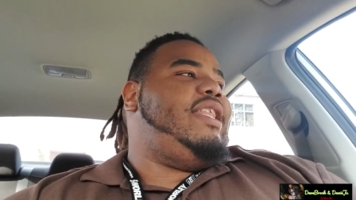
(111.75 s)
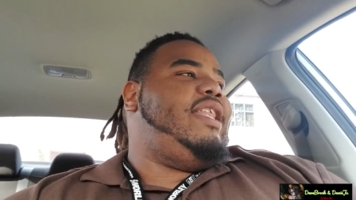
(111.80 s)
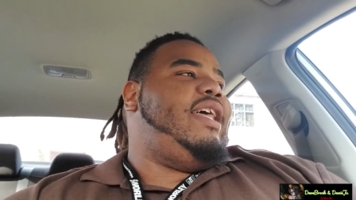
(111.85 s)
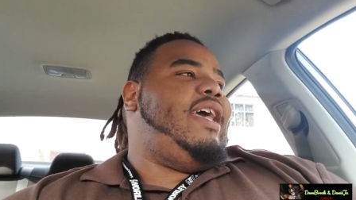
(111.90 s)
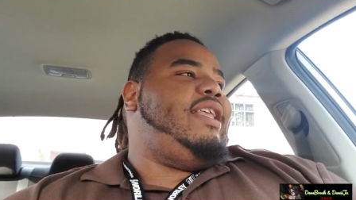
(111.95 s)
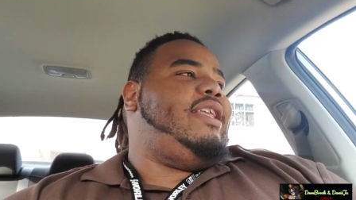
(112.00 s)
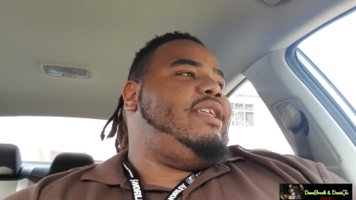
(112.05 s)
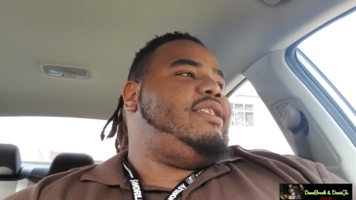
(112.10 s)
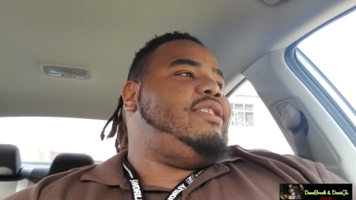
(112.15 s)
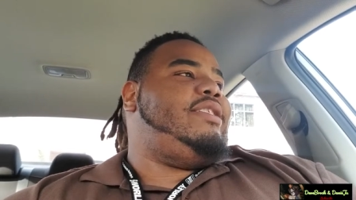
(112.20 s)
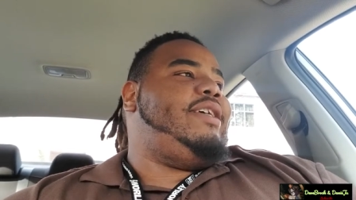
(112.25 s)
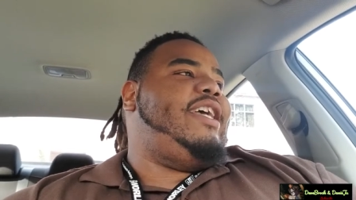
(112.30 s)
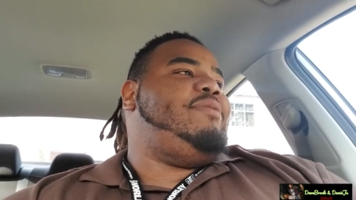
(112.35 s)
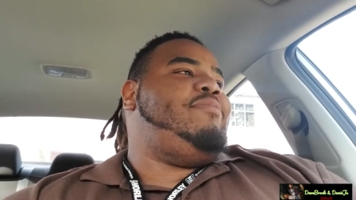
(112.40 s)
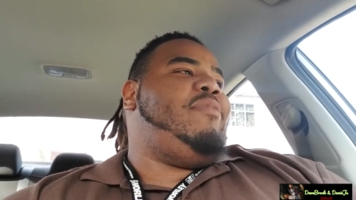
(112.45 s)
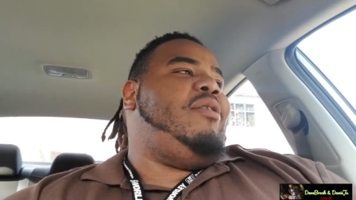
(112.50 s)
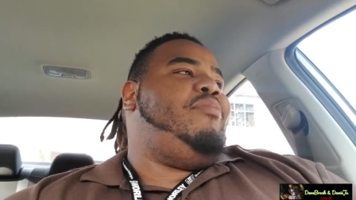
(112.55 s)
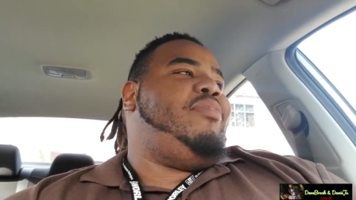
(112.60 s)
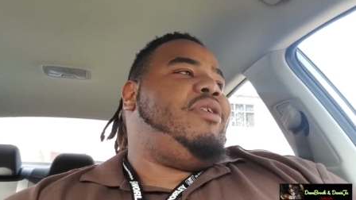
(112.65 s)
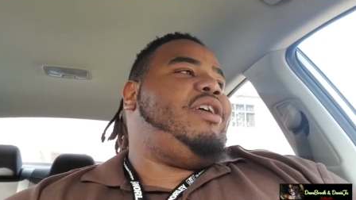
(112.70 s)
Like today's
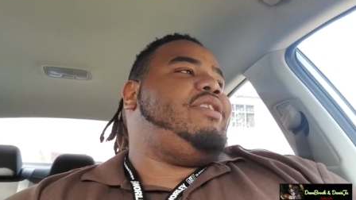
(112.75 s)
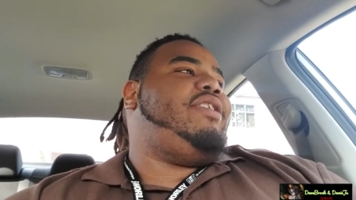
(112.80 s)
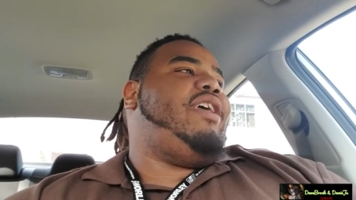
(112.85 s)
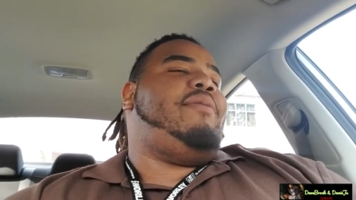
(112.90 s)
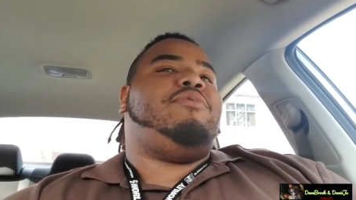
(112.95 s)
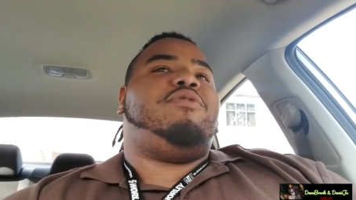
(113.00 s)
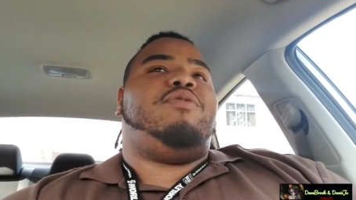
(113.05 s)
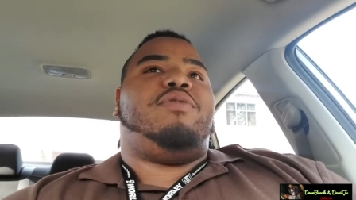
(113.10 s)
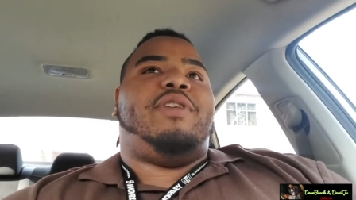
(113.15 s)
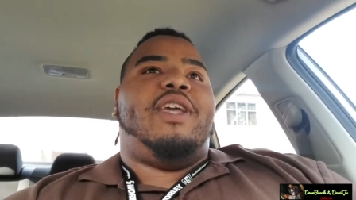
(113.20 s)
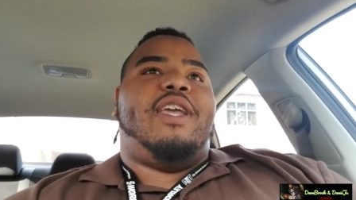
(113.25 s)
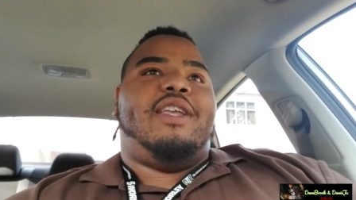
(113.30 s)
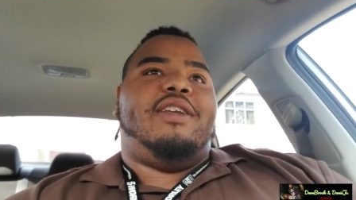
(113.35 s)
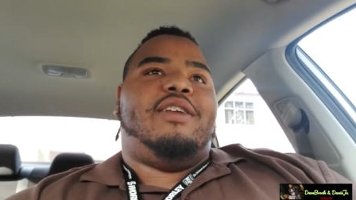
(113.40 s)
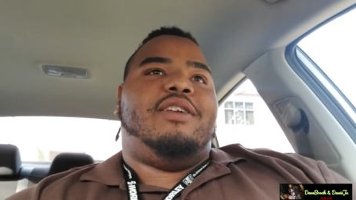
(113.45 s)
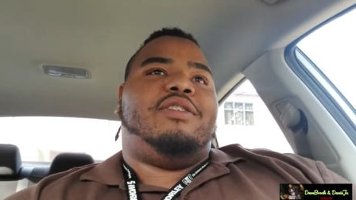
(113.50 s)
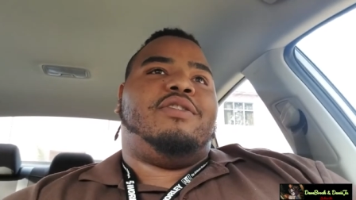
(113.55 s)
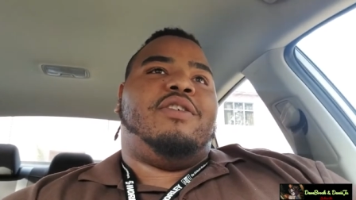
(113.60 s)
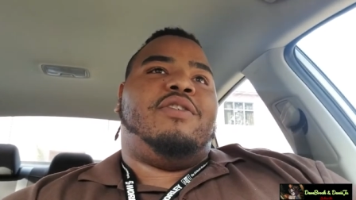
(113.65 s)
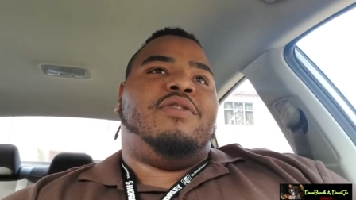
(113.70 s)
my birthday. I'm 28
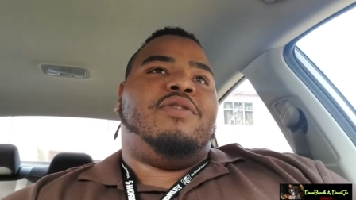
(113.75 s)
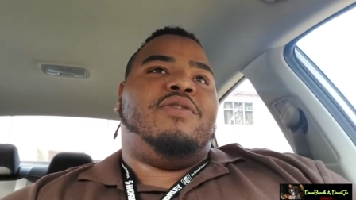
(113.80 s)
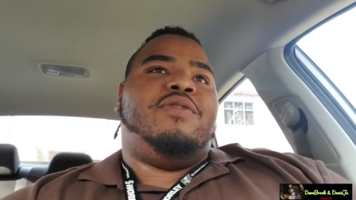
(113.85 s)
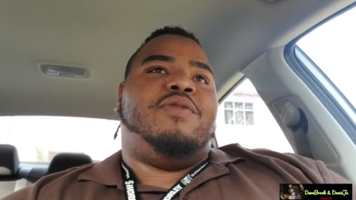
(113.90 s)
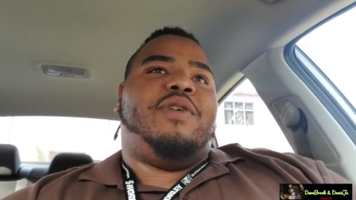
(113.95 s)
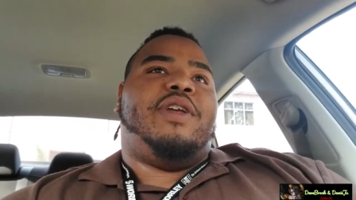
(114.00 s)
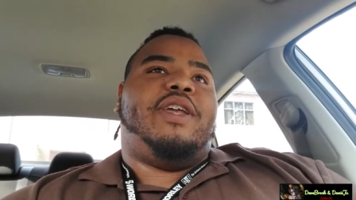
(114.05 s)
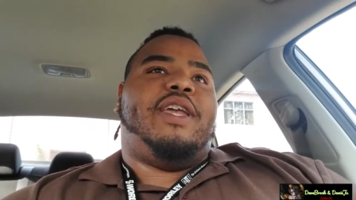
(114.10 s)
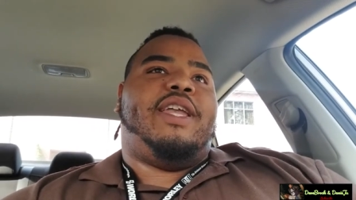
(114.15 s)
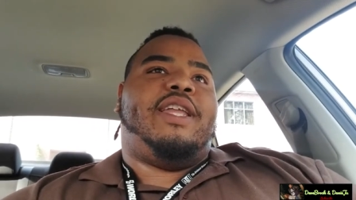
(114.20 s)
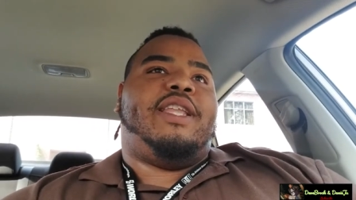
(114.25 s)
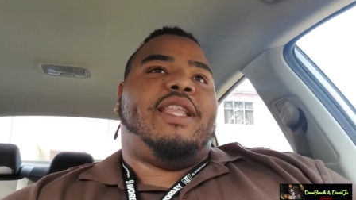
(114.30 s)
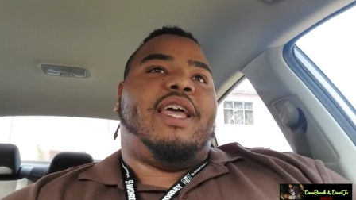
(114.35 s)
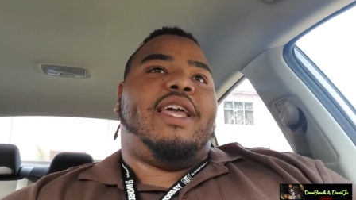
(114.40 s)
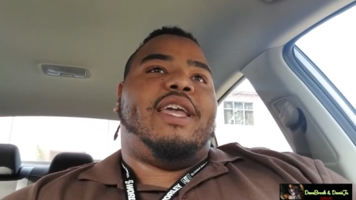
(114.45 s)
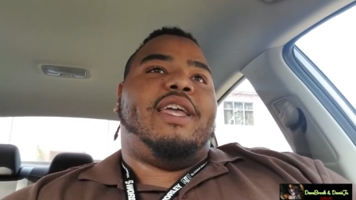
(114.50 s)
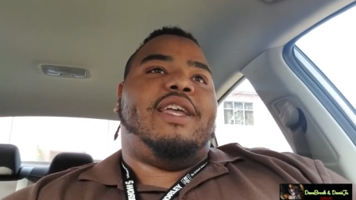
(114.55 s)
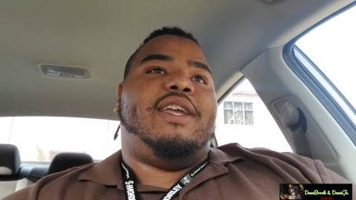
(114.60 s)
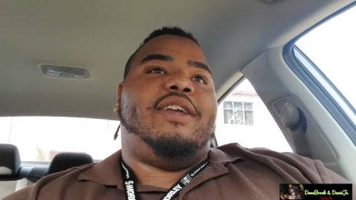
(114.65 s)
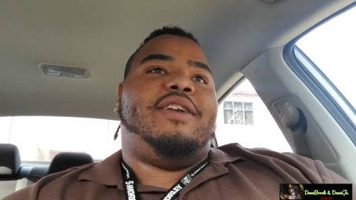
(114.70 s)
years old, and like
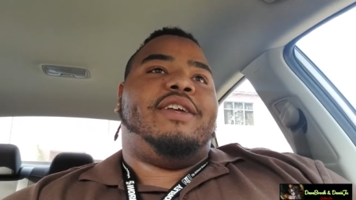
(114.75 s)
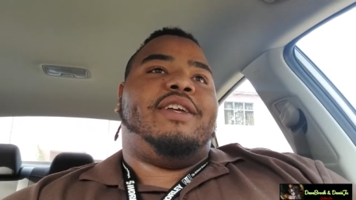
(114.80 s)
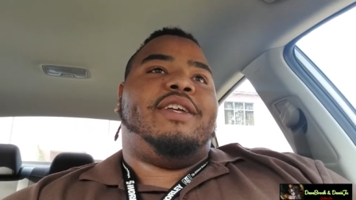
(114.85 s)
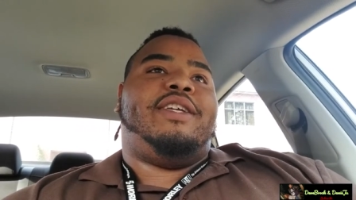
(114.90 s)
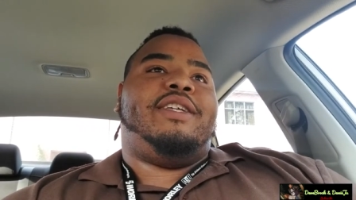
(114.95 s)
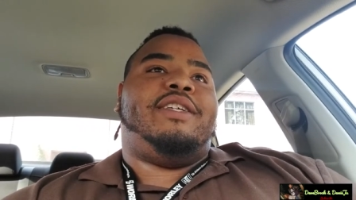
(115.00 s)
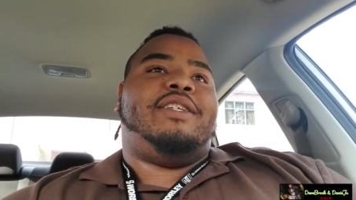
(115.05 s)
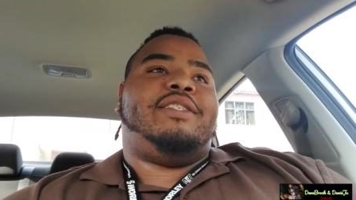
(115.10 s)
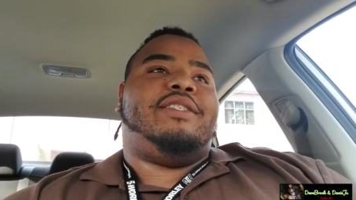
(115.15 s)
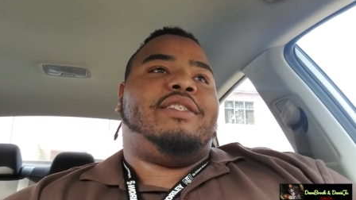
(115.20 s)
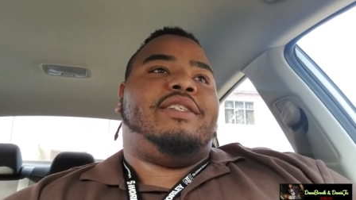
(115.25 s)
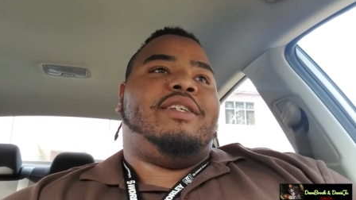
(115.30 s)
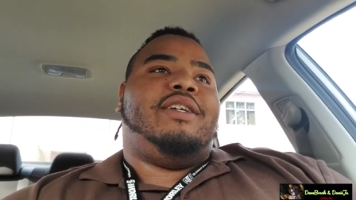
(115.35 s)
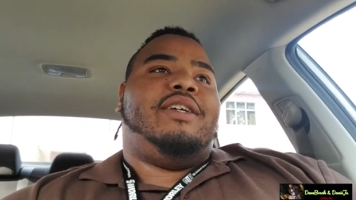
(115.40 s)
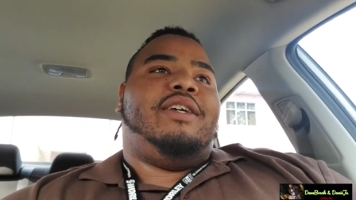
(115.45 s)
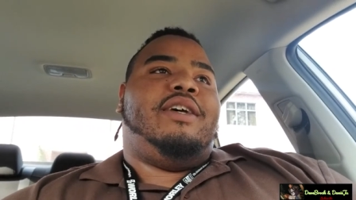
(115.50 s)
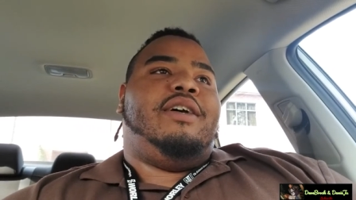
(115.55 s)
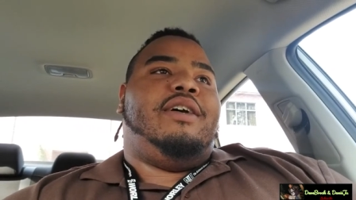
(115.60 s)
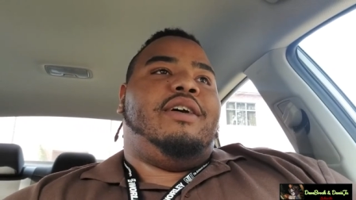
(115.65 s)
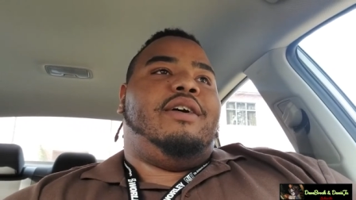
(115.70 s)
here is
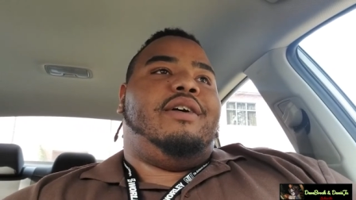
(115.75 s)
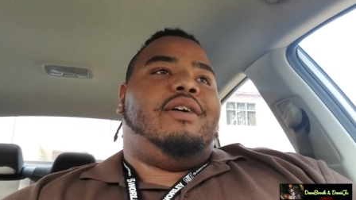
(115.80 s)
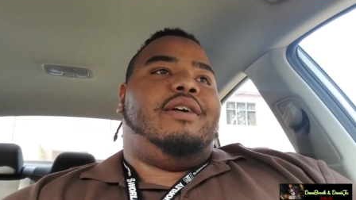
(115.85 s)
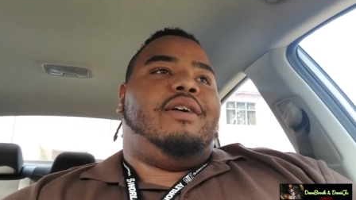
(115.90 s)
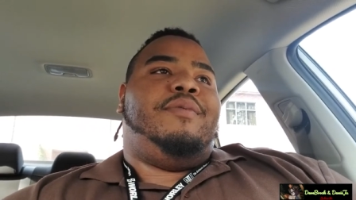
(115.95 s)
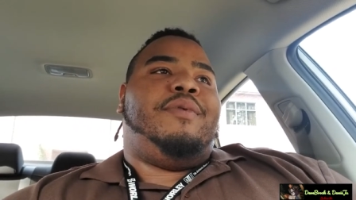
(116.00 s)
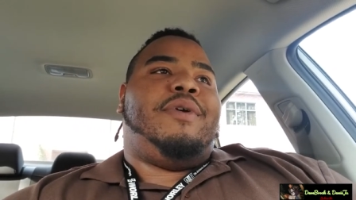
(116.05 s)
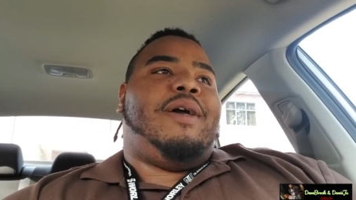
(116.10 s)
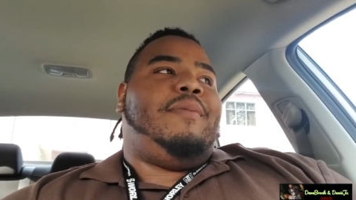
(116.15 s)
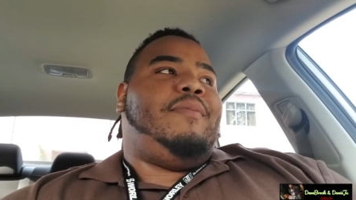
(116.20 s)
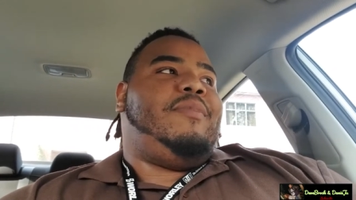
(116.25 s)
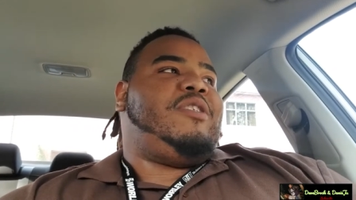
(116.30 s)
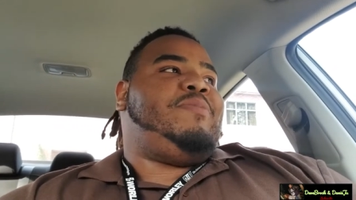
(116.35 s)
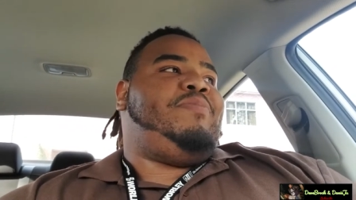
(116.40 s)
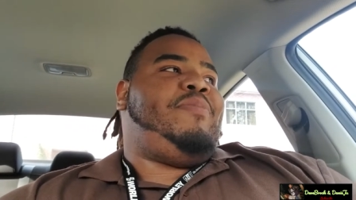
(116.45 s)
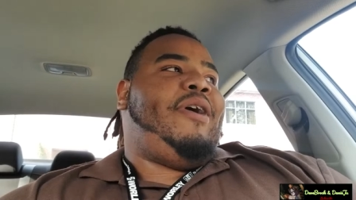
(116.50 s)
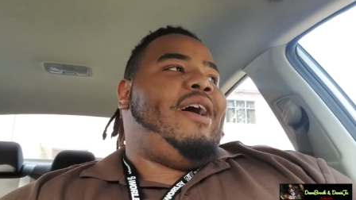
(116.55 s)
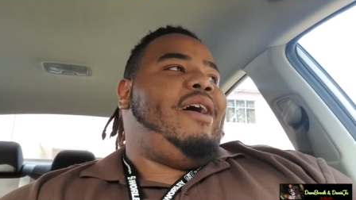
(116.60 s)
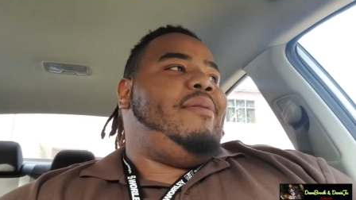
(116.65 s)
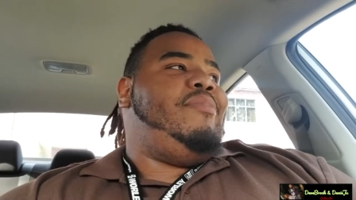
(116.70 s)
uh, we got
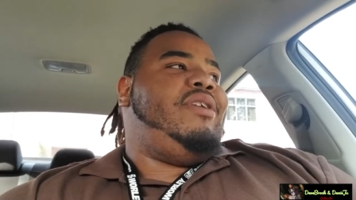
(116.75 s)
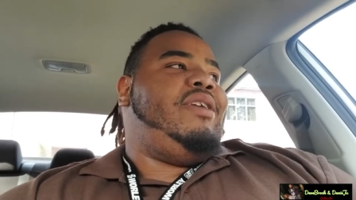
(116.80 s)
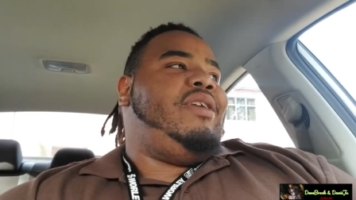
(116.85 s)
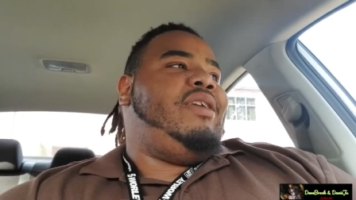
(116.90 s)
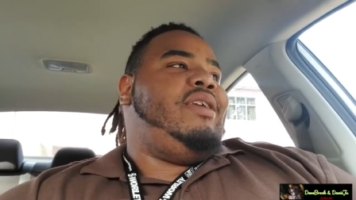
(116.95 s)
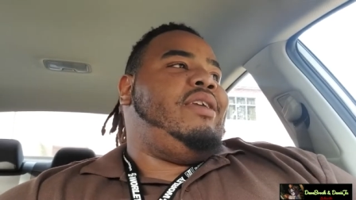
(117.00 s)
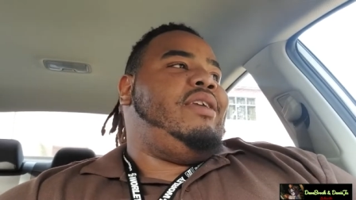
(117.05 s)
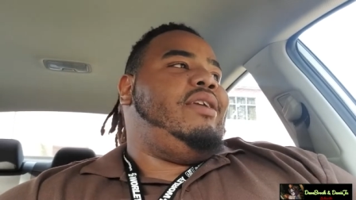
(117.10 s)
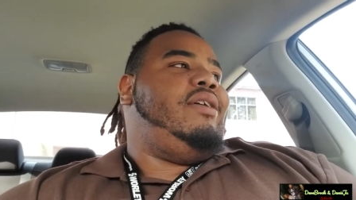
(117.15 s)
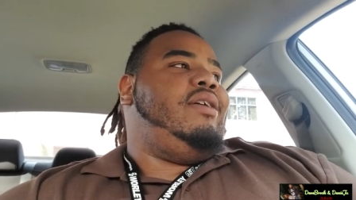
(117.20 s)
Spot Me.